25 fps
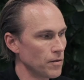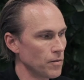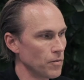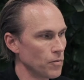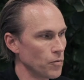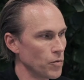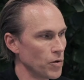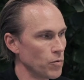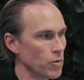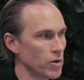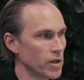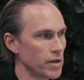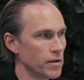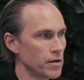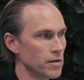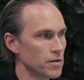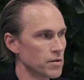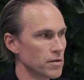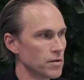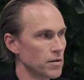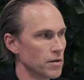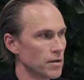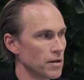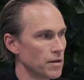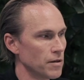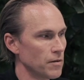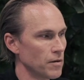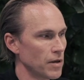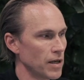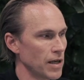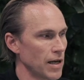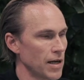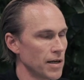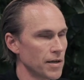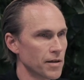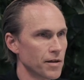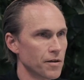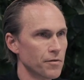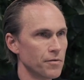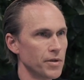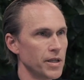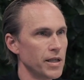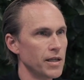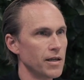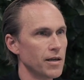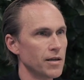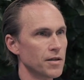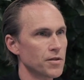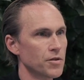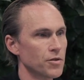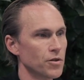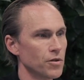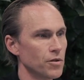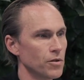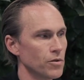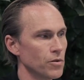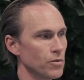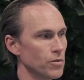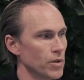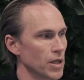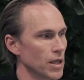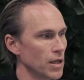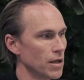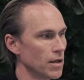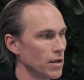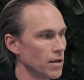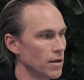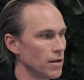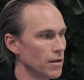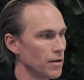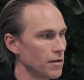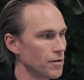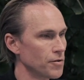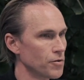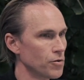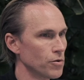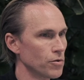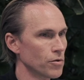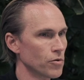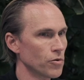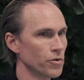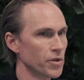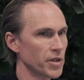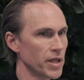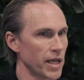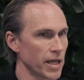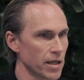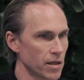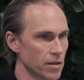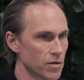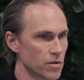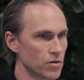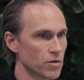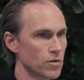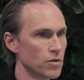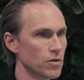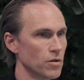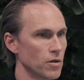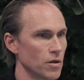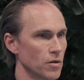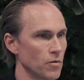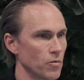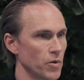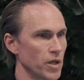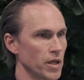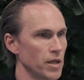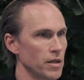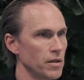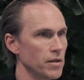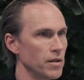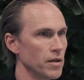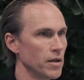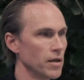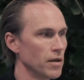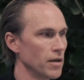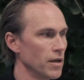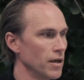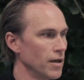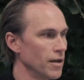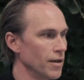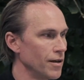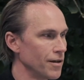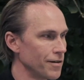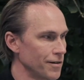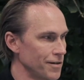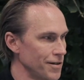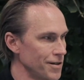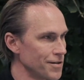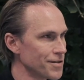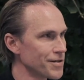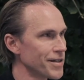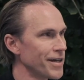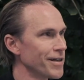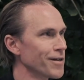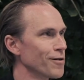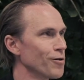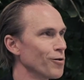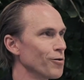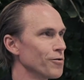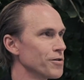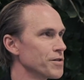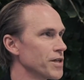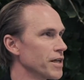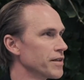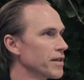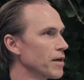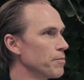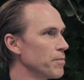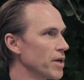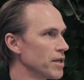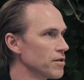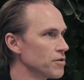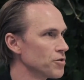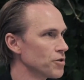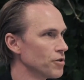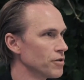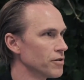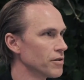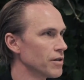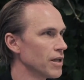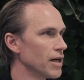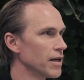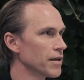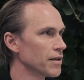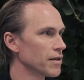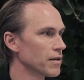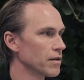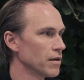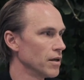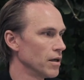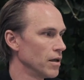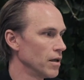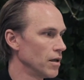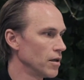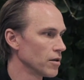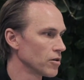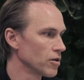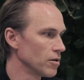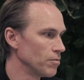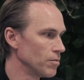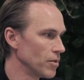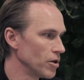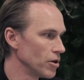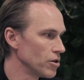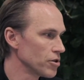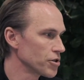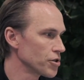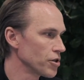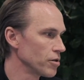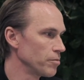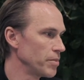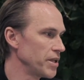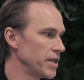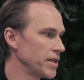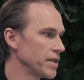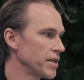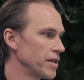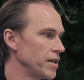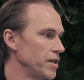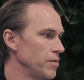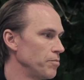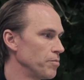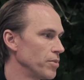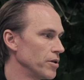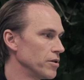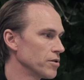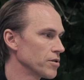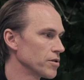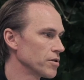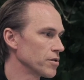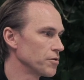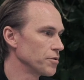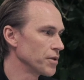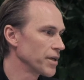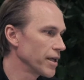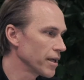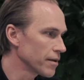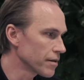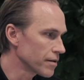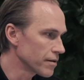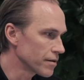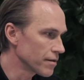We would like really to connect with these stakeholders that I mentioned, like commercial beekeepers, to get